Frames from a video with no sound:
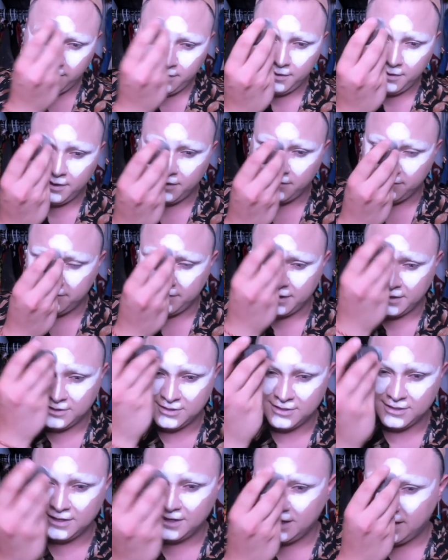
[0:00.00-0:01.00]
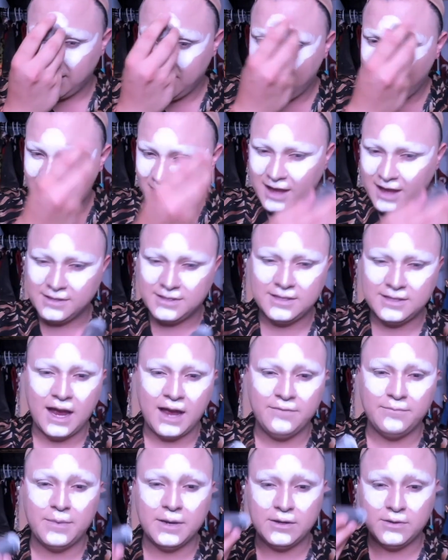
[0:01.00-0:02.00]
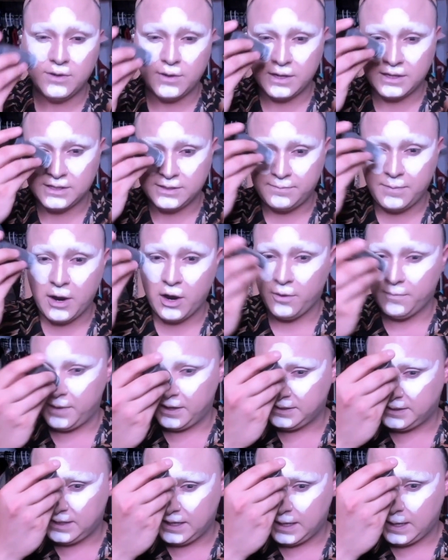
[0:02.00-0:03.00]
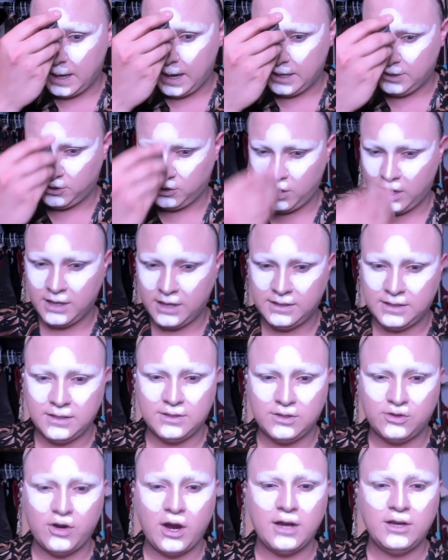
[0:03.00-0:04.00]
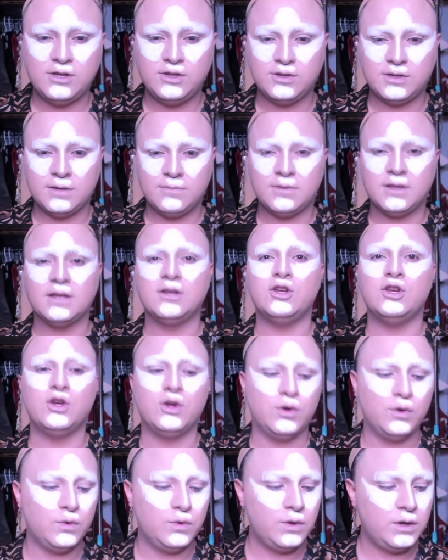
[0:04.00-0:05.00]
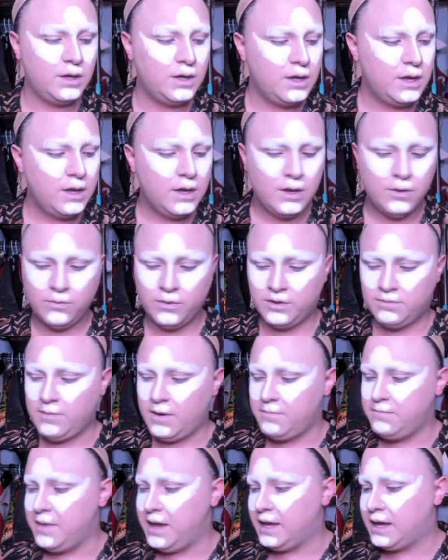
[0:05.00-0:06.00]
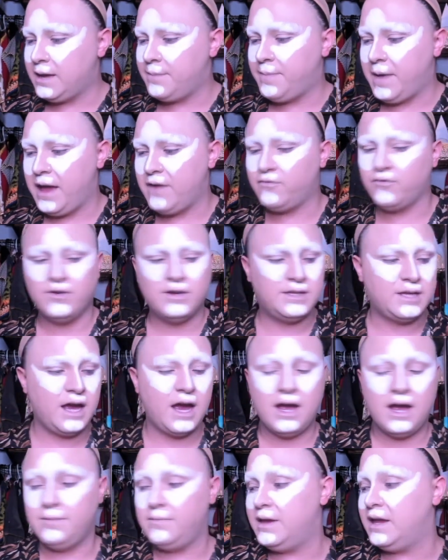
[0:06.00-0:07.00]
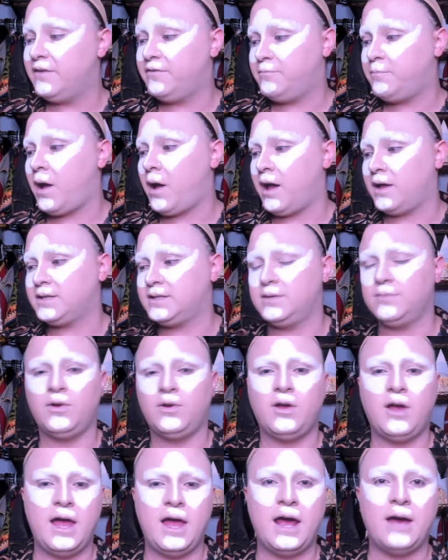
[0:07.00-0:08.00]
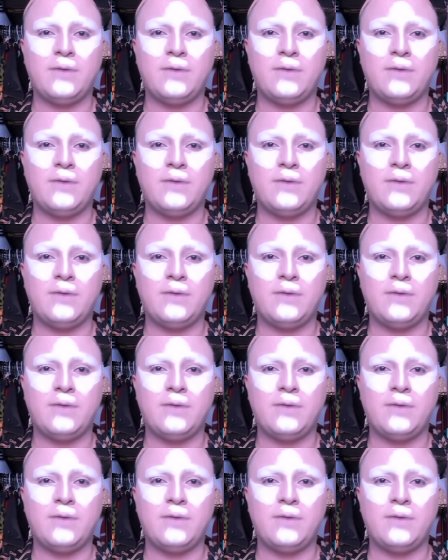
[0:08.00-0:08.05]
Eventually. I've been experimenting. I try to do something new with my makeup every time, if possible. And I